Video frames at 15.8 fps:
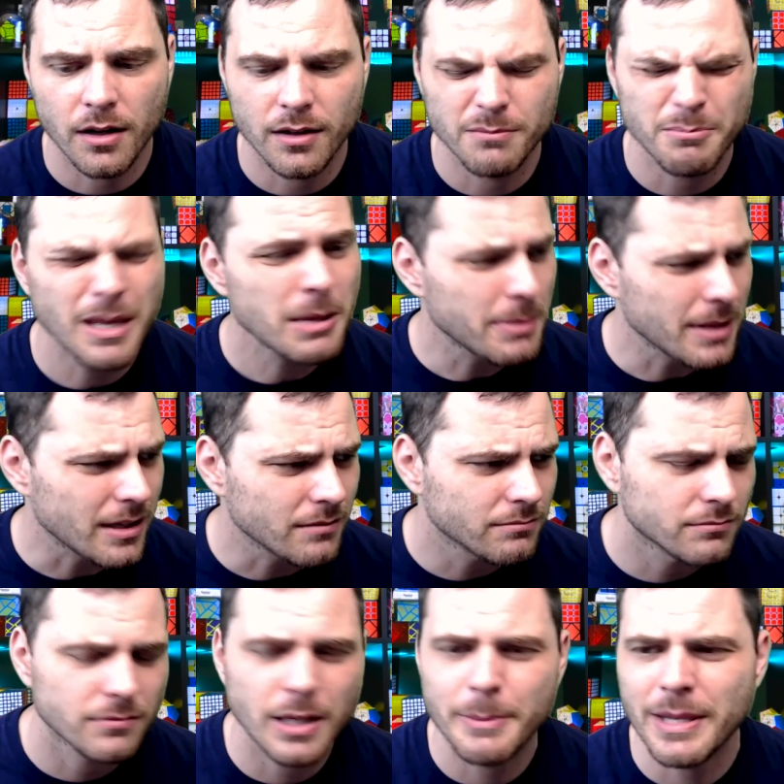Maybe
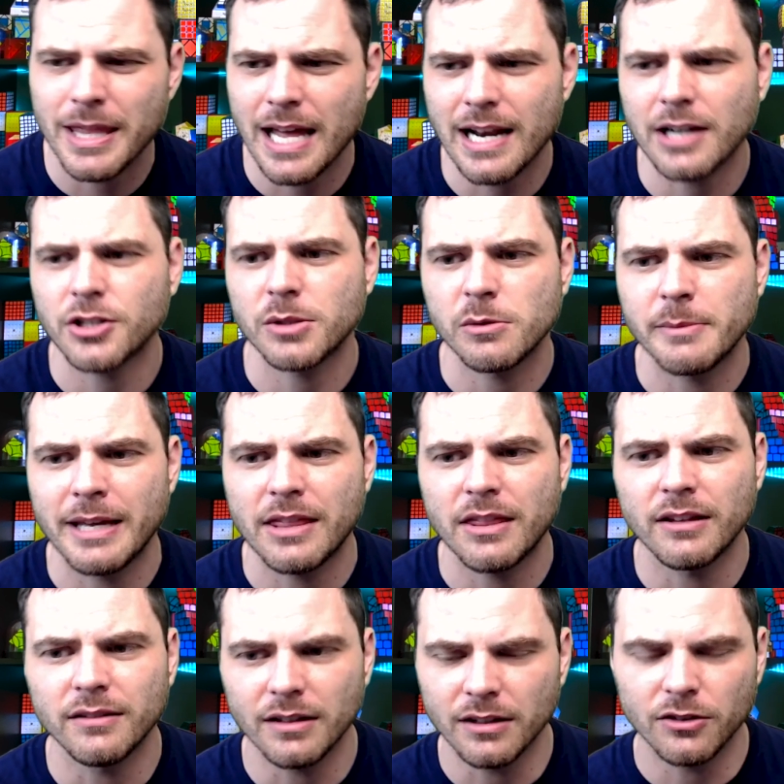that actually will make
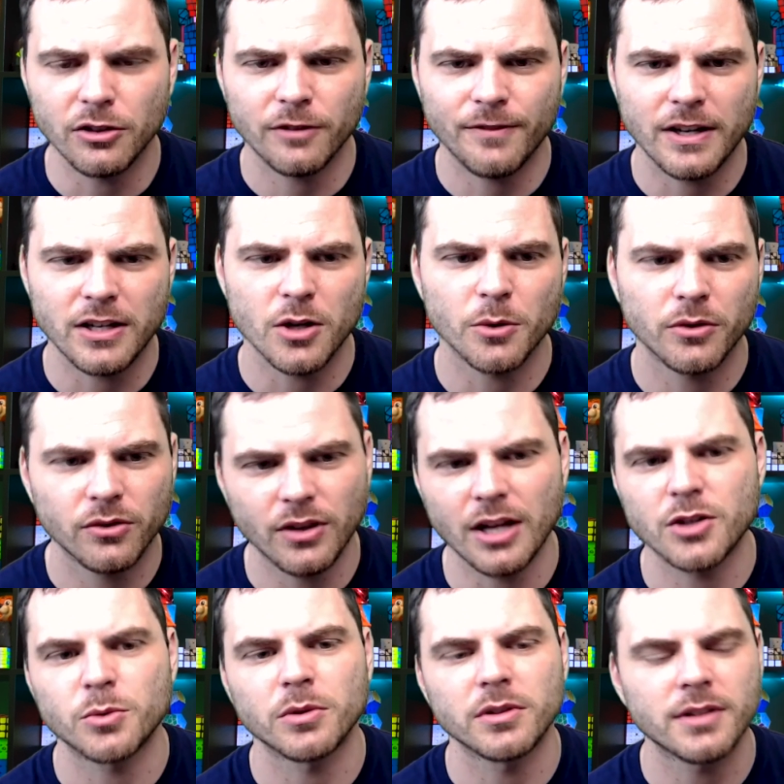things easier if I know
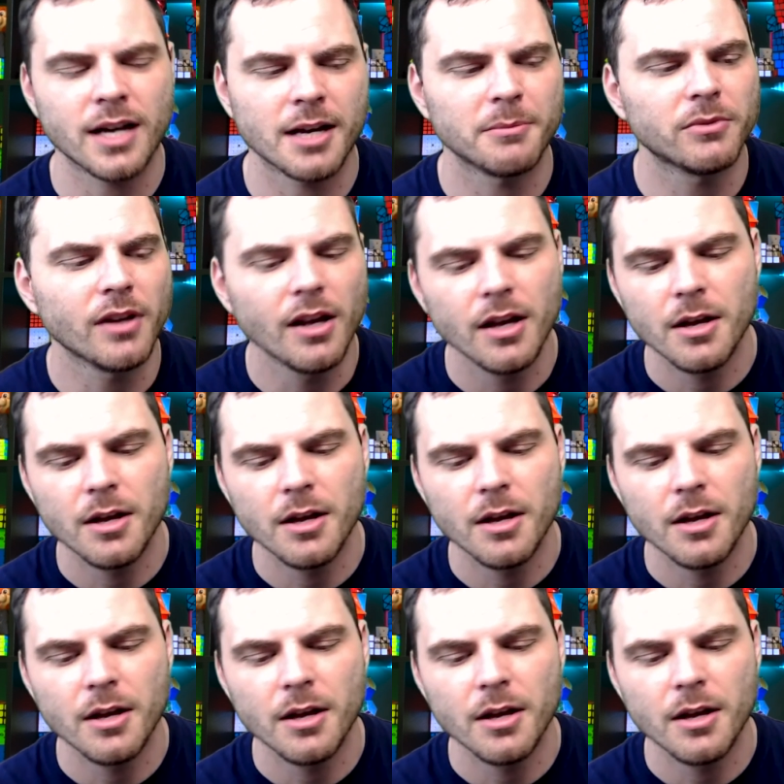scheduled times.